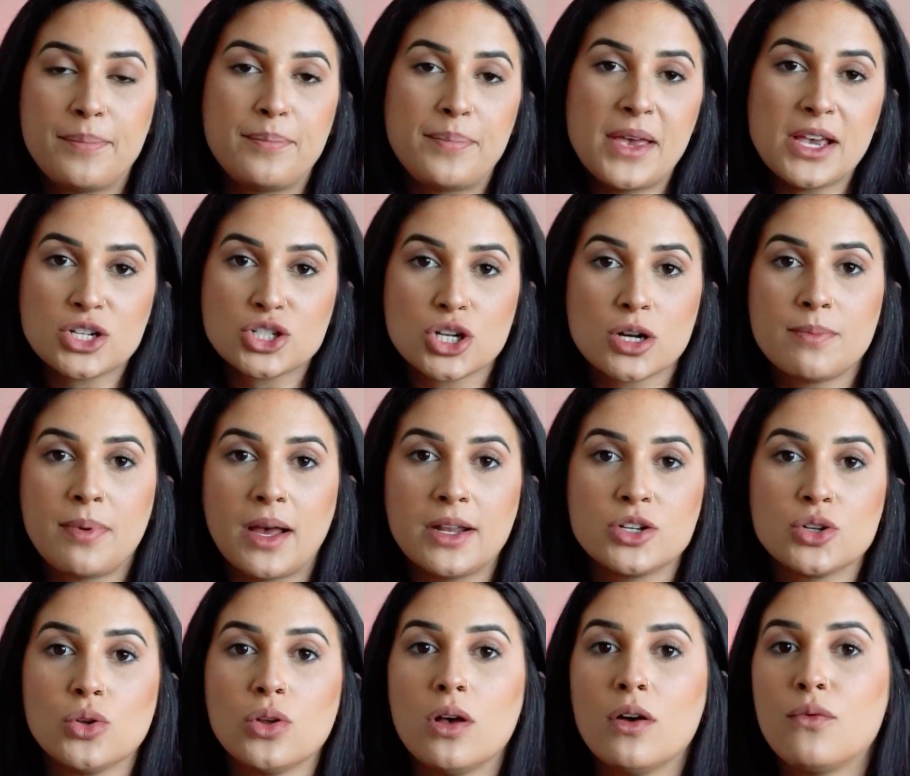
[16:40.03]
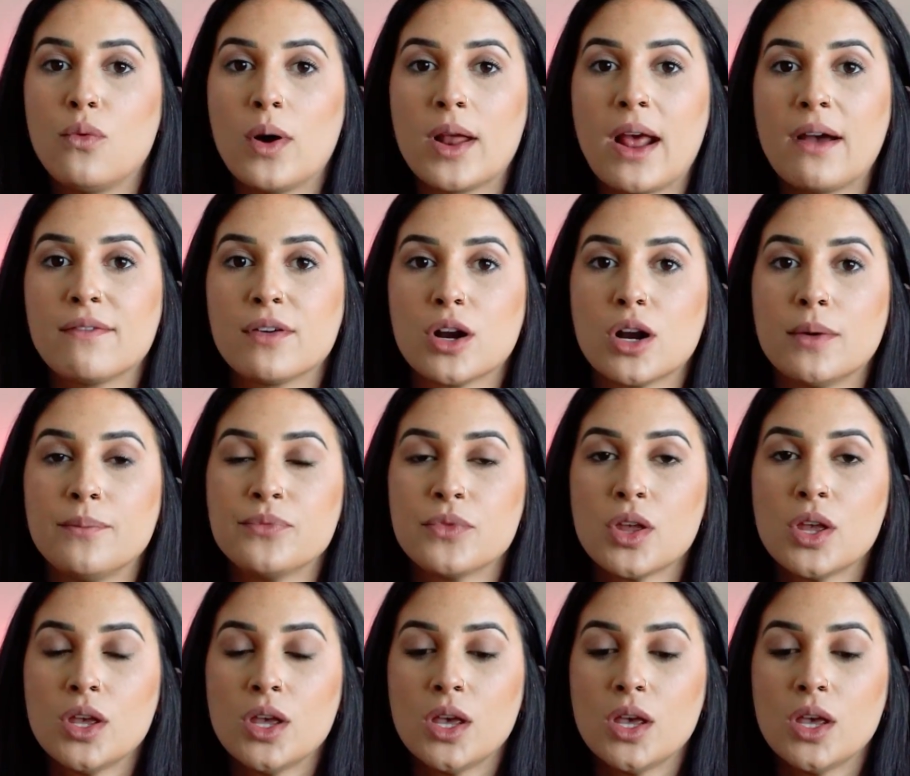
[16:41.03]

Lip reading: picture bundle of whatever